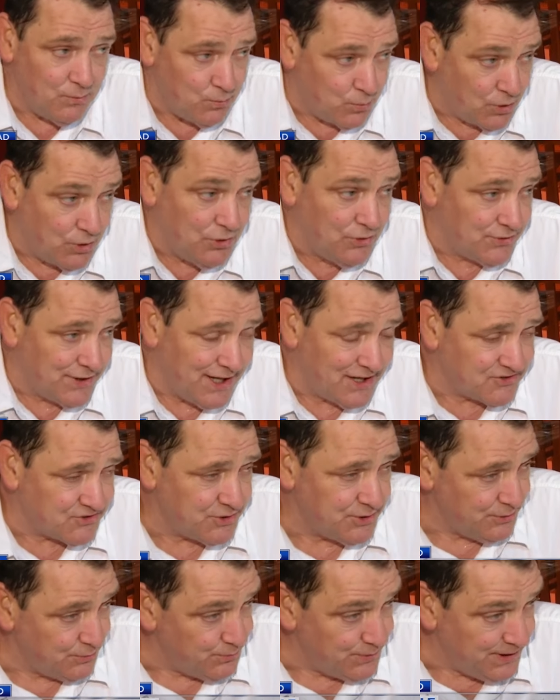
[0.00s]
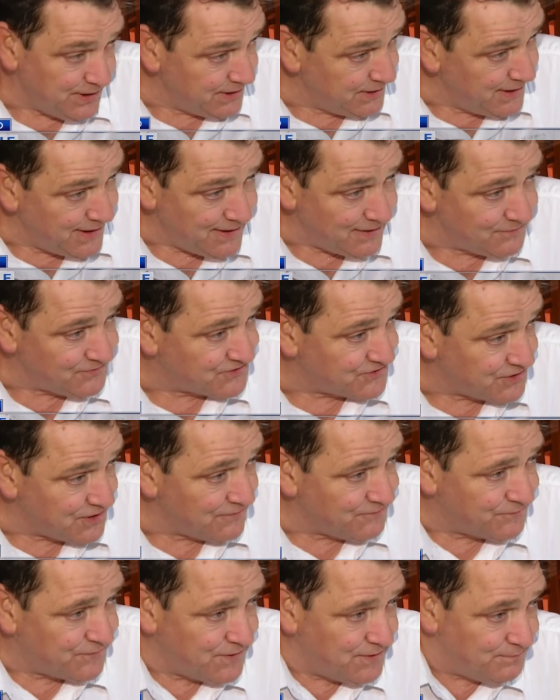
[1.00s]
world, actually, we have
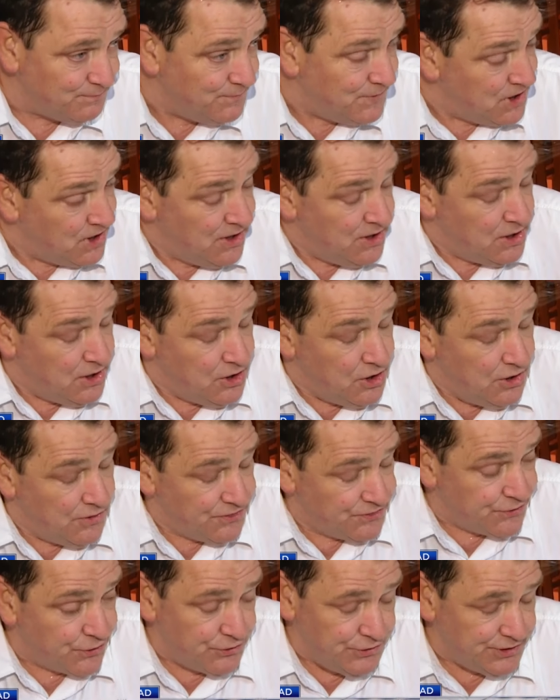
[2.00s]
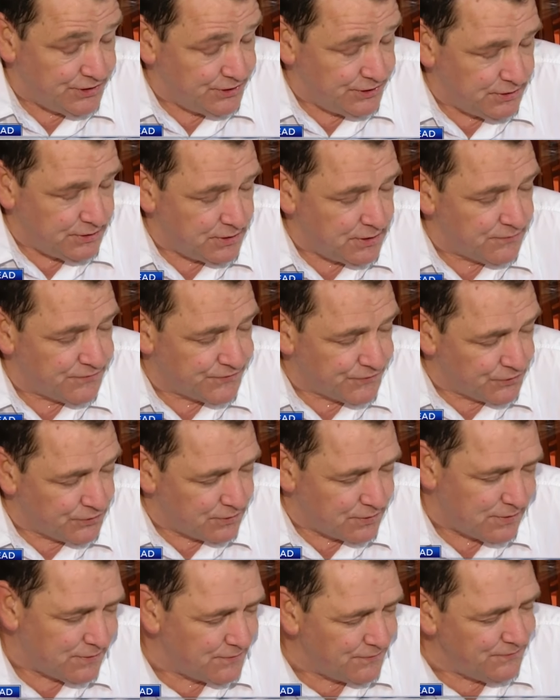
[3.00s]
stuff from 30, 30
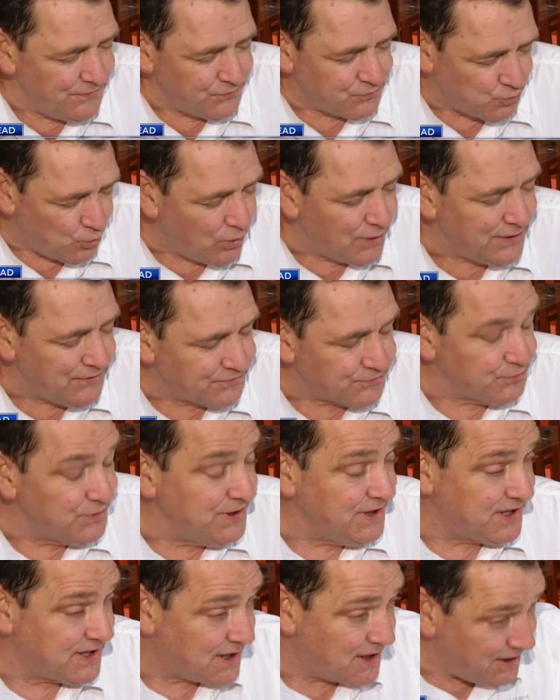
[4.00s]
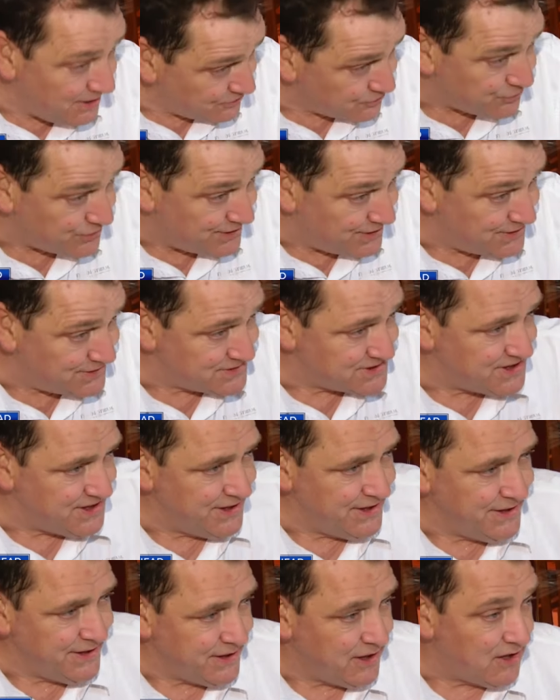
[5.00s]
23 countries
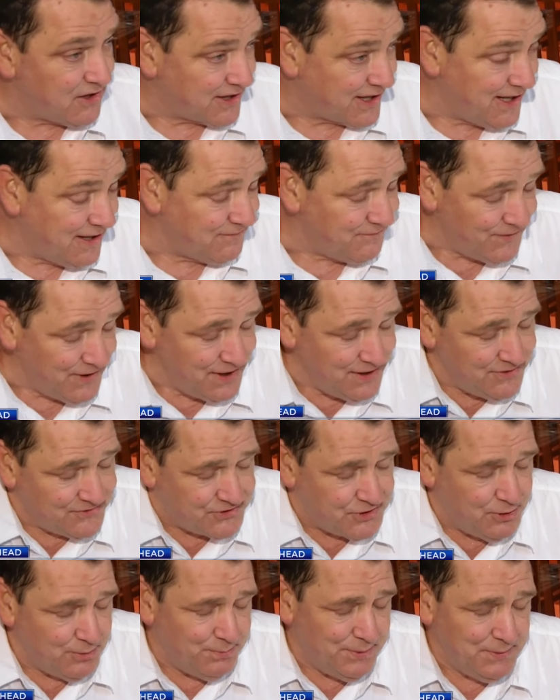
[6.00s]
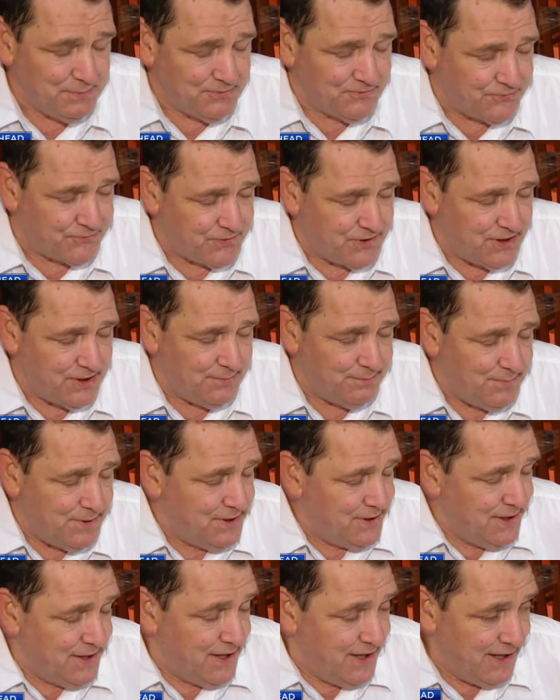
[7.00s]
in our cafe, so people from
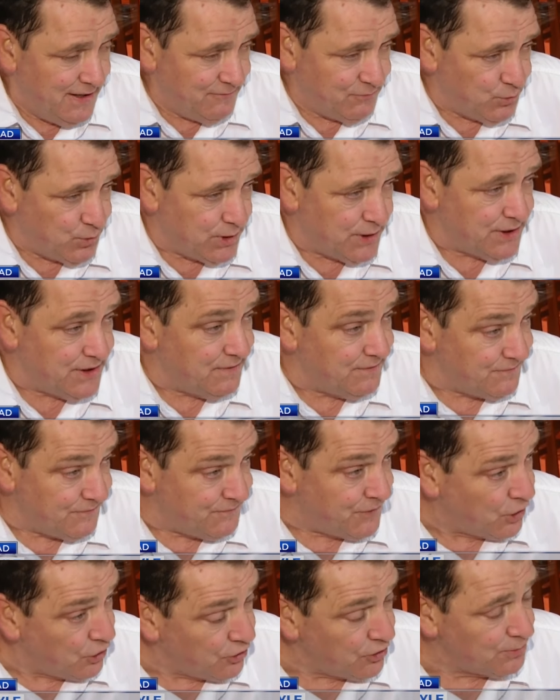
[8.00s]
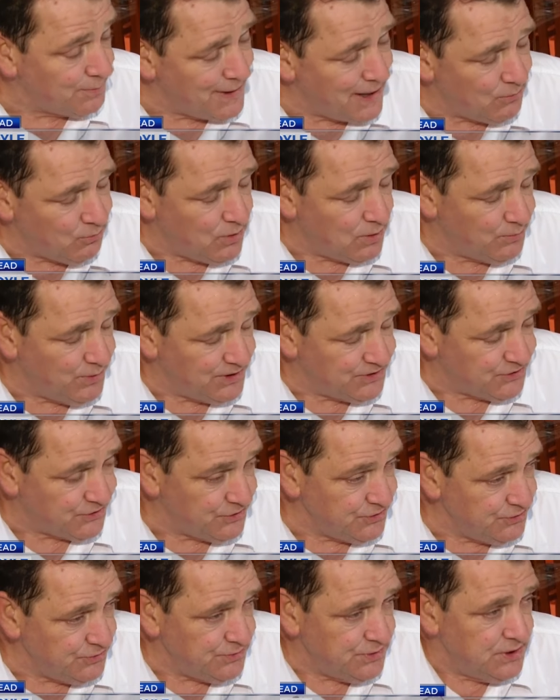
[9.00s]
everywhere have heard about what we
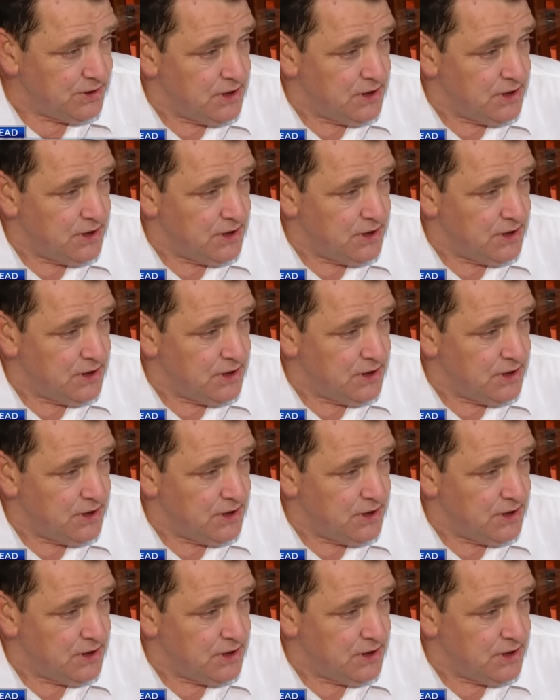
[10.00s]
do.